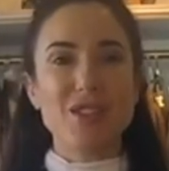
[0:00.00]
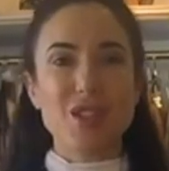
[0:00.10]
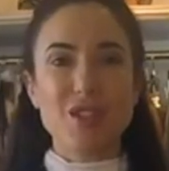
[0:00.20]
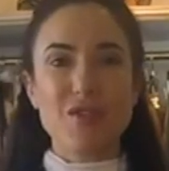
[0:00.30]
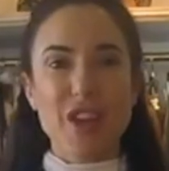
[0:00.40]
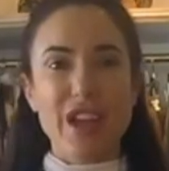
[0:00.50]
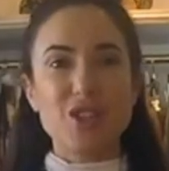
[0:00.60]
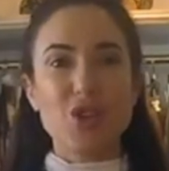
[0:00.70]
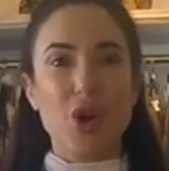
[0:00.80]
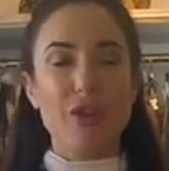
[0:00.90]
just
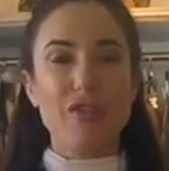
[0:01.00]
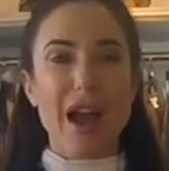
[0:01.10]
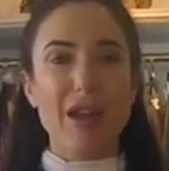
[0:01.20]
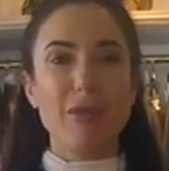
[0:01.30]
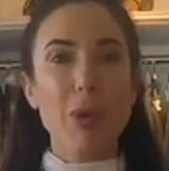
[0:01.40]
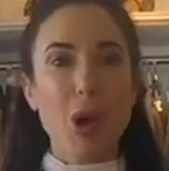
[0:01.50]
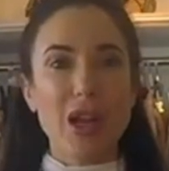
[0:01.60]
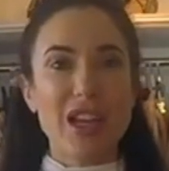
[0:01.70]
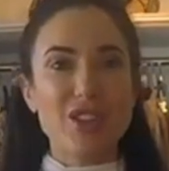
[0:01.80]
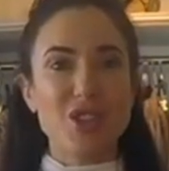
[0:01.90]
finish off and
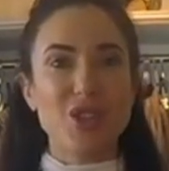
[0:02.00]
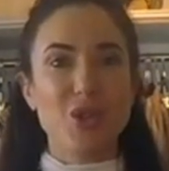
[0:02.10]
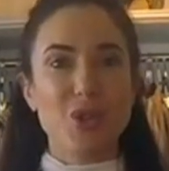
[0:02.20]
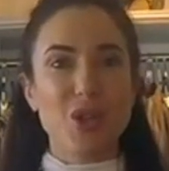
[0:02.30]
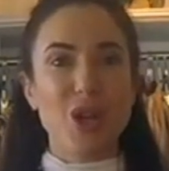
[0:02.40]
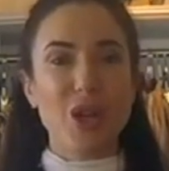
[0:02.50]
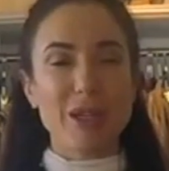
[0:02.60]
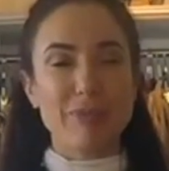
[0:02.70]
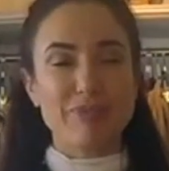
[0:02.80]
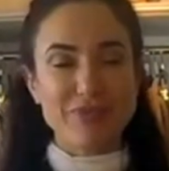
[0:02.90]
polish your look.